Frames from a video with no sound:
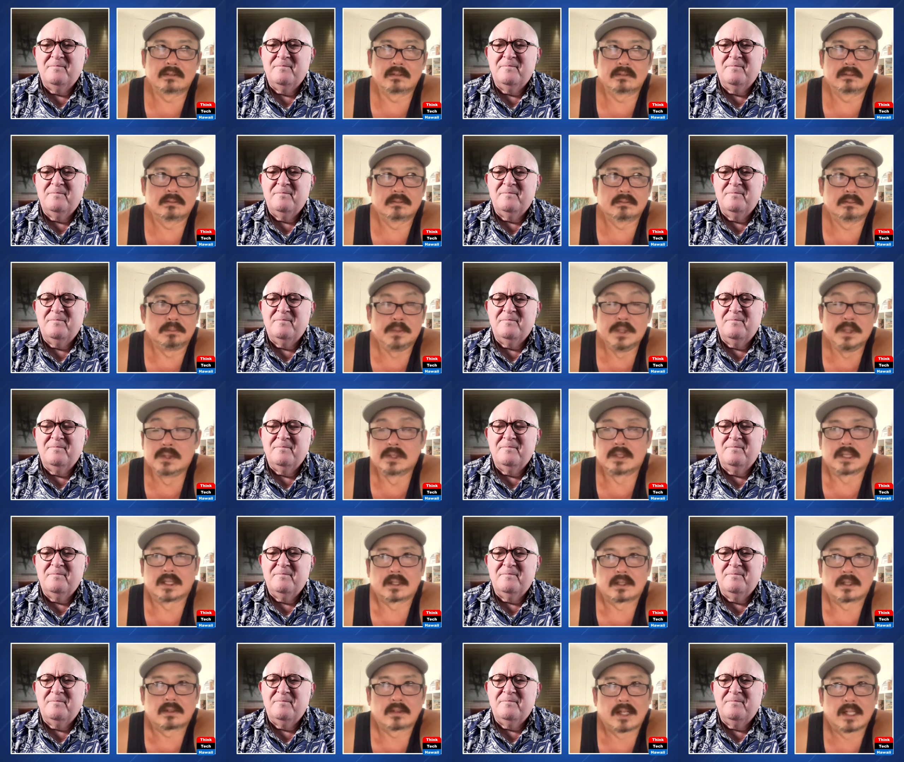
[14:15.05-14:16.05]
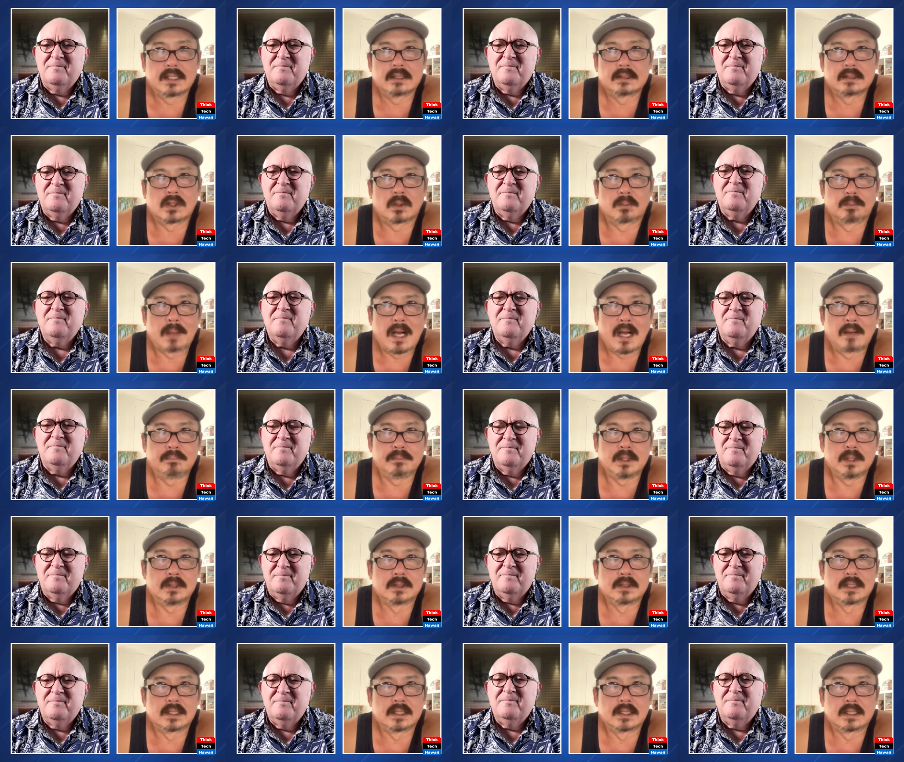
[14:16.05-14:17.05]
Speaker 1: music, right? It's a pop
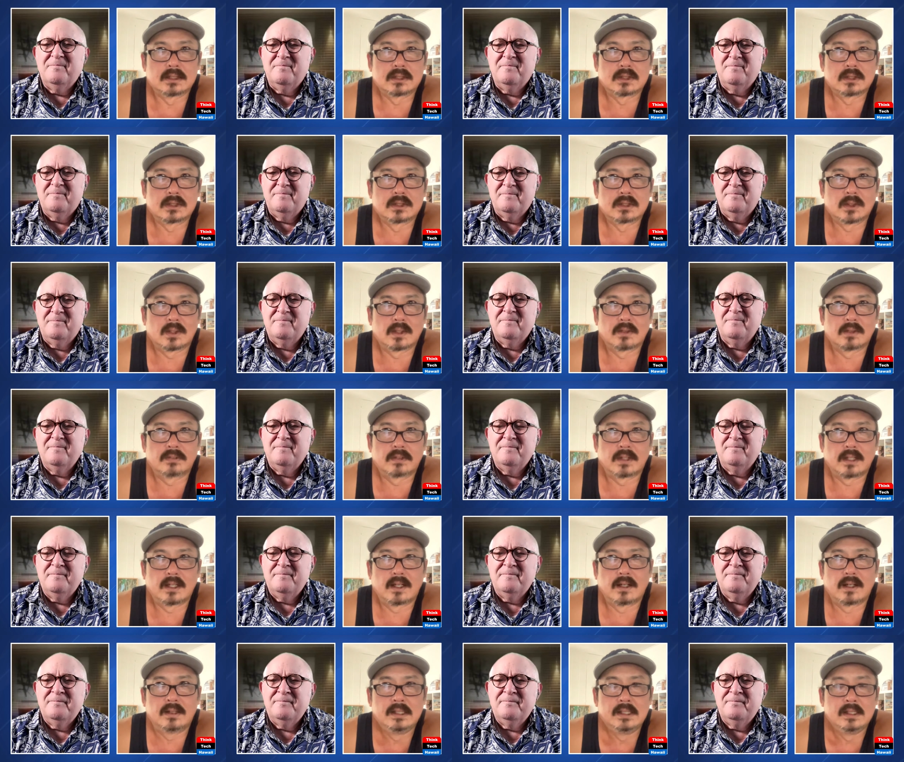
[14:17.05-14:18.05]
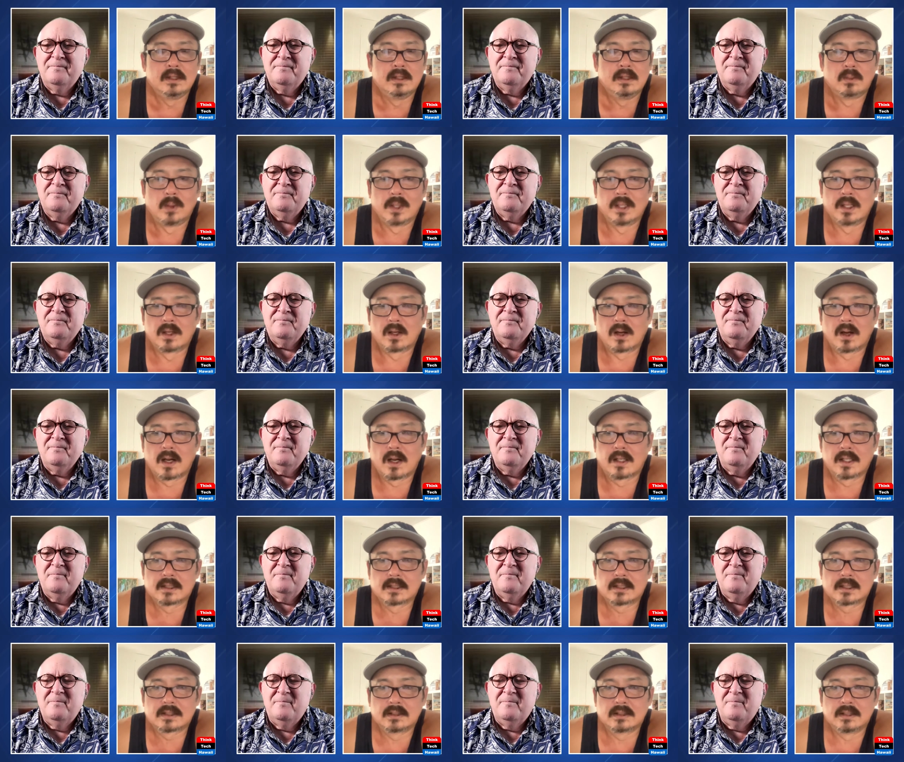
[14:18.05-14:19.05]
music. It's sort of uh, when an
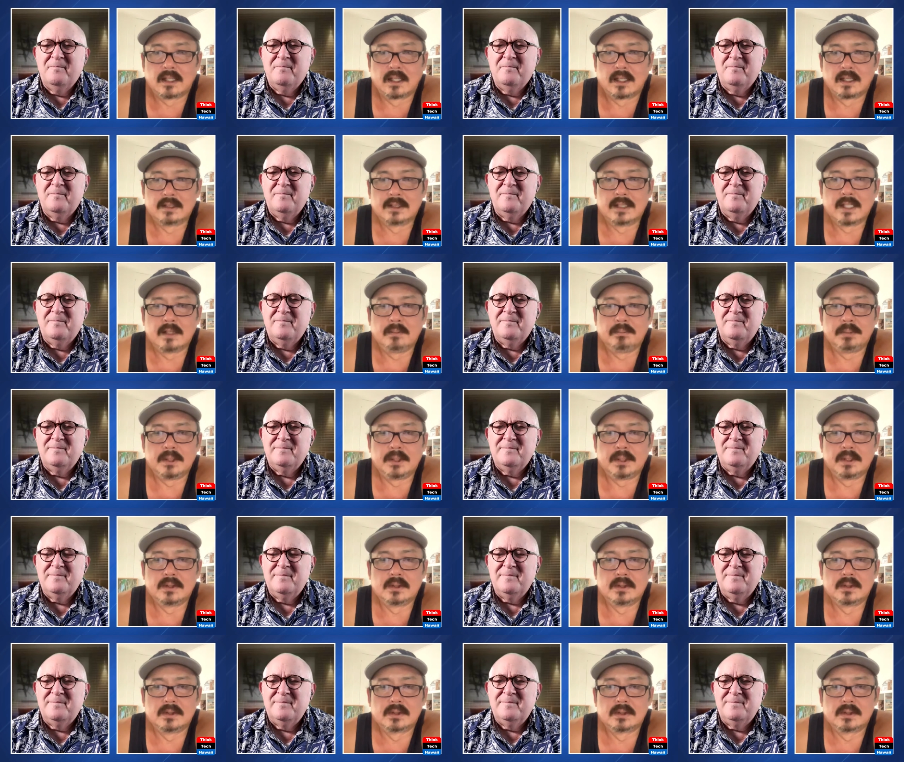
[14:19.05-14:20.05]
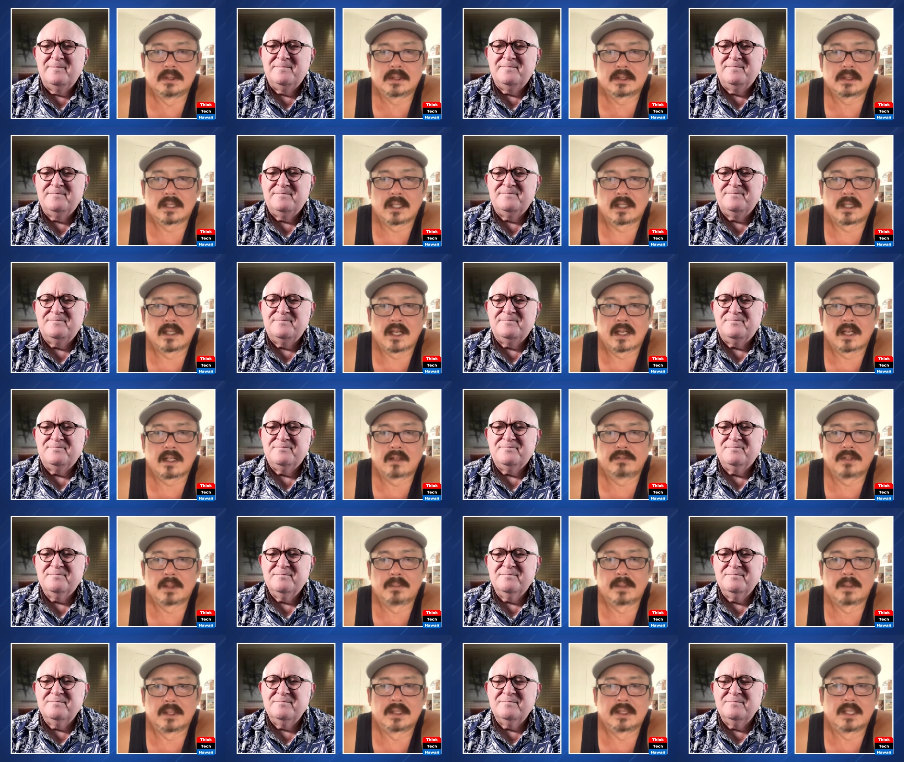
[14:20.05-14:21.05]
artist uh, debuts, a lot of their
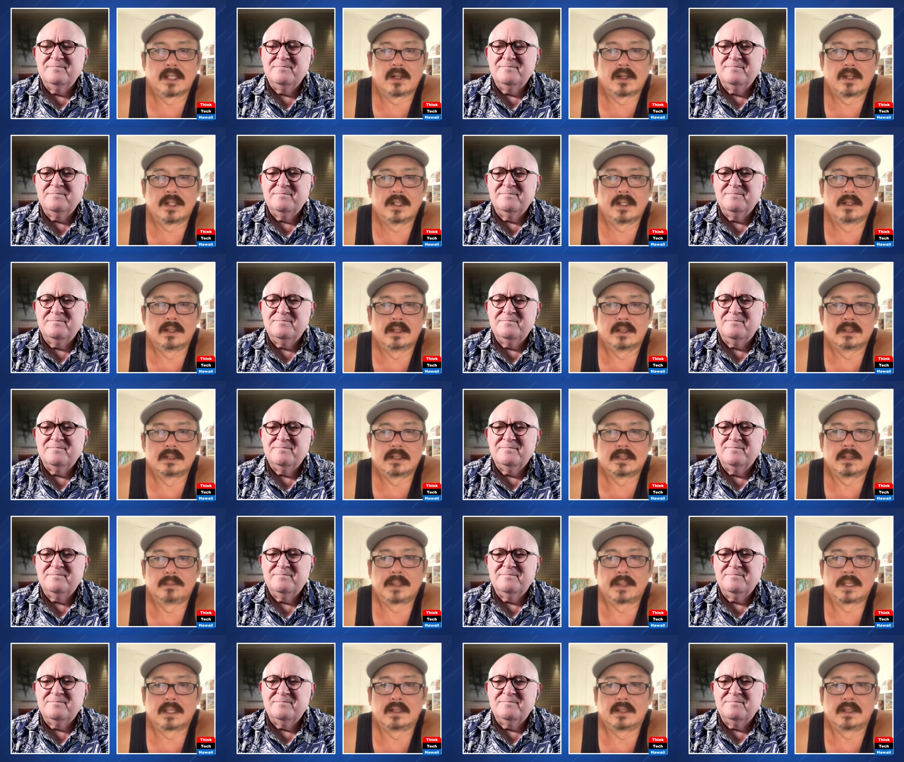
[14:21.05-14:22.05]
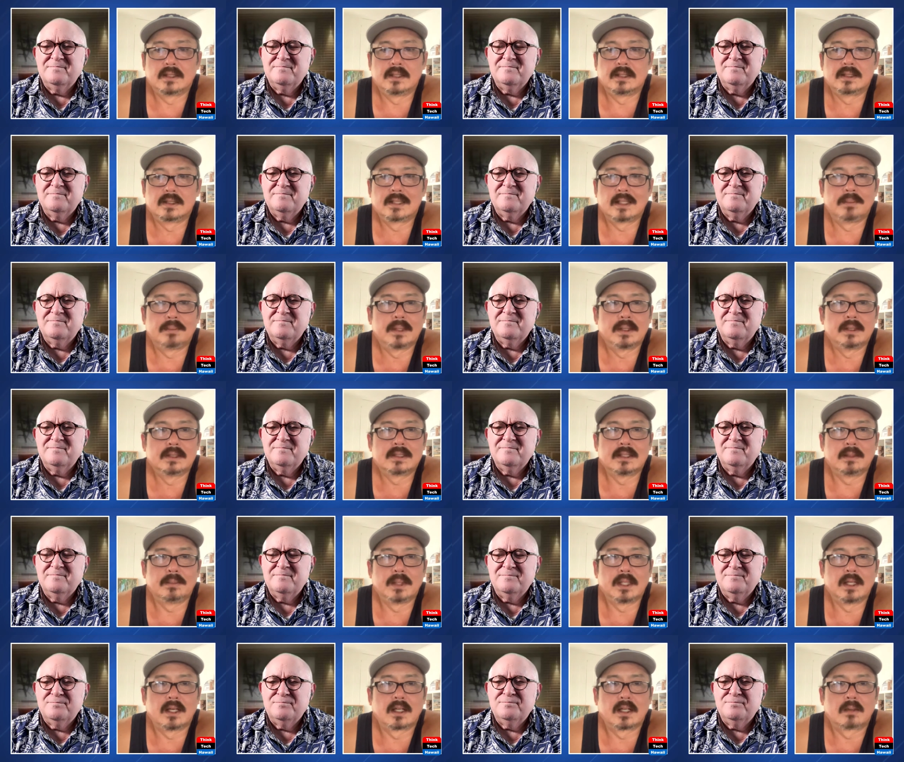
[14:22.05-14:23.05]
material is typically semi semi
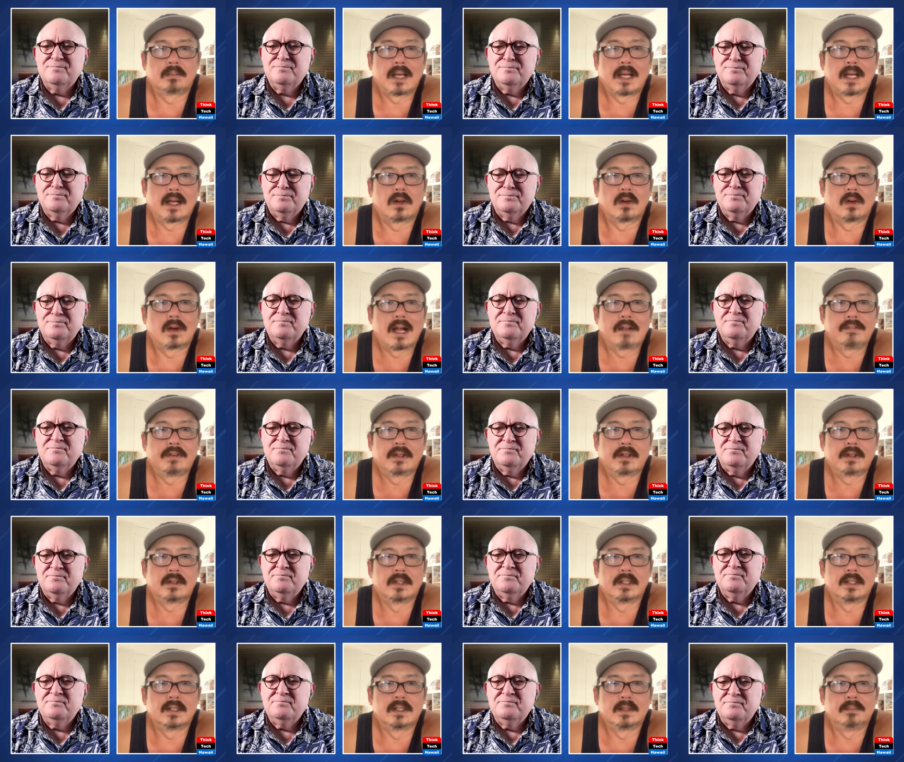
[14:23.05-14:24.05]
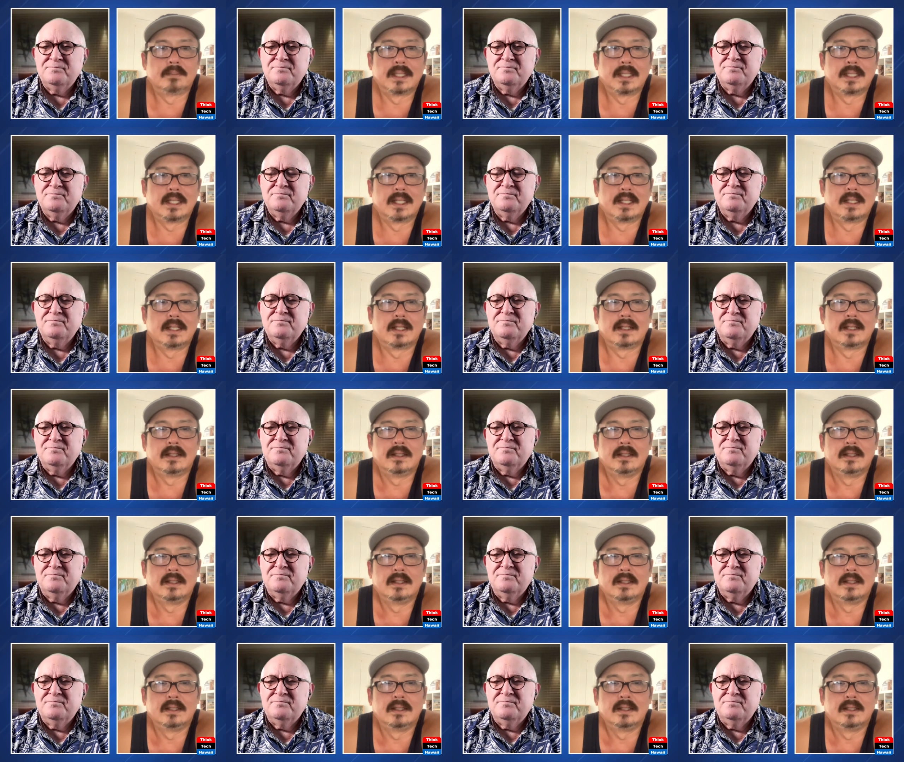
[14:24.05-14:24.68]
autobiographical in the beginning,